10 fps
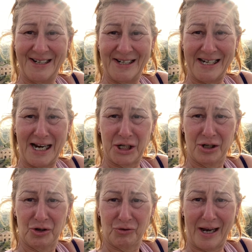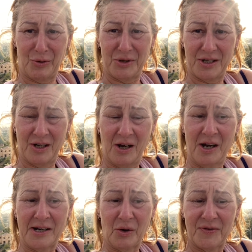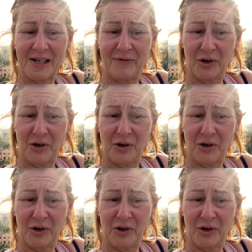dead, drowned. Now I've saved